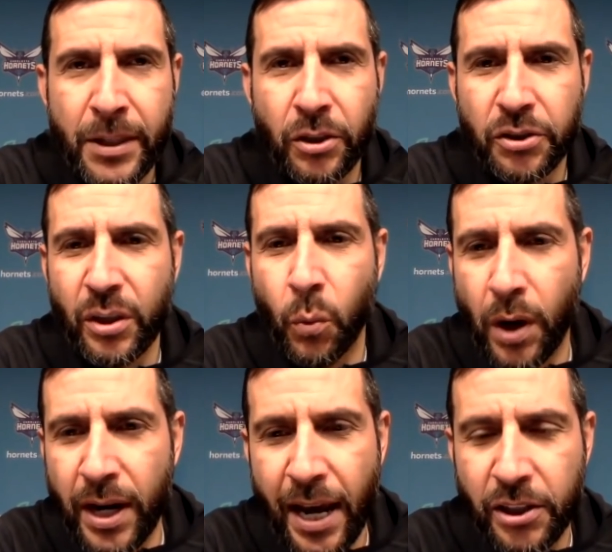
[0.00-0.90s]
you'll see
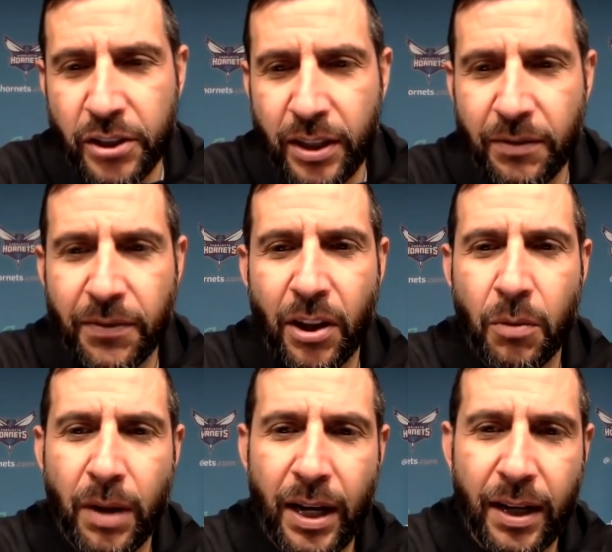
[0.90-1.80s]
one action
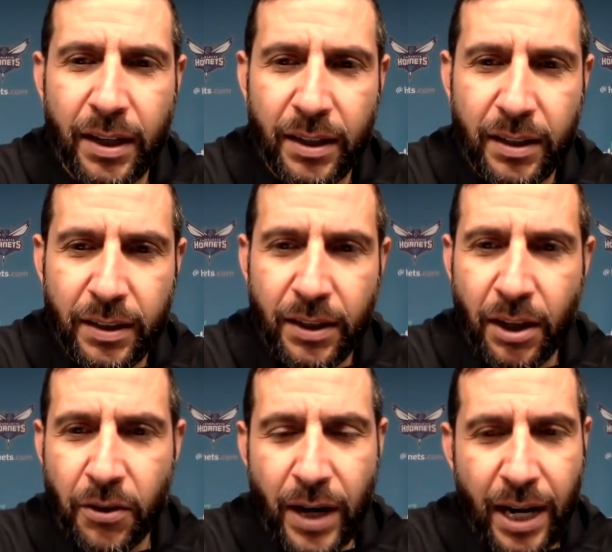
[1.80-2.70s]
followed by
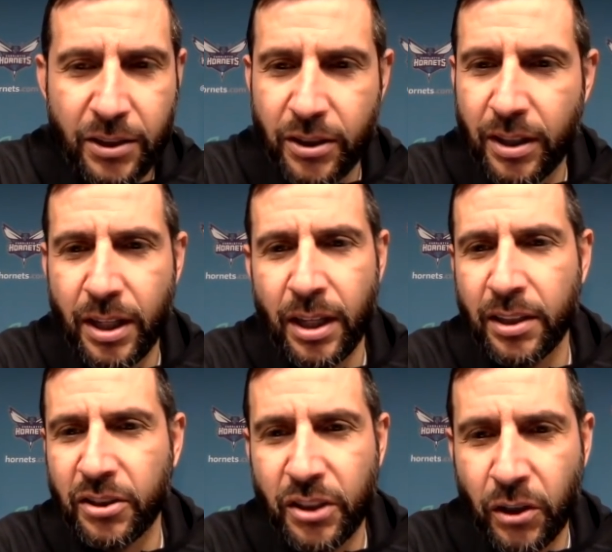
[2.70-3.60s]
another action,
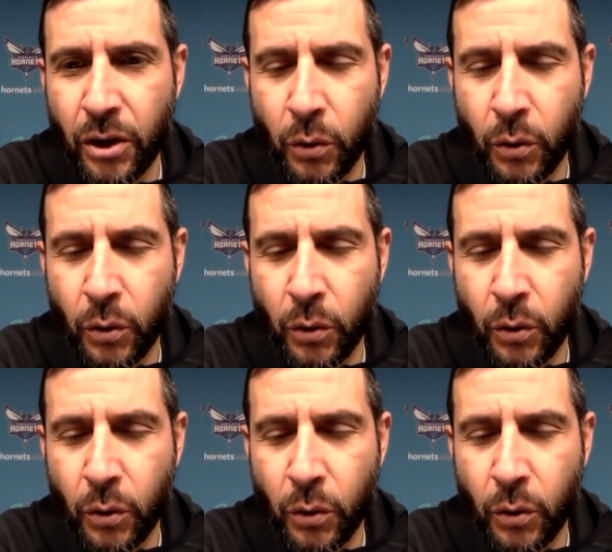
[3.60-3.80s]
still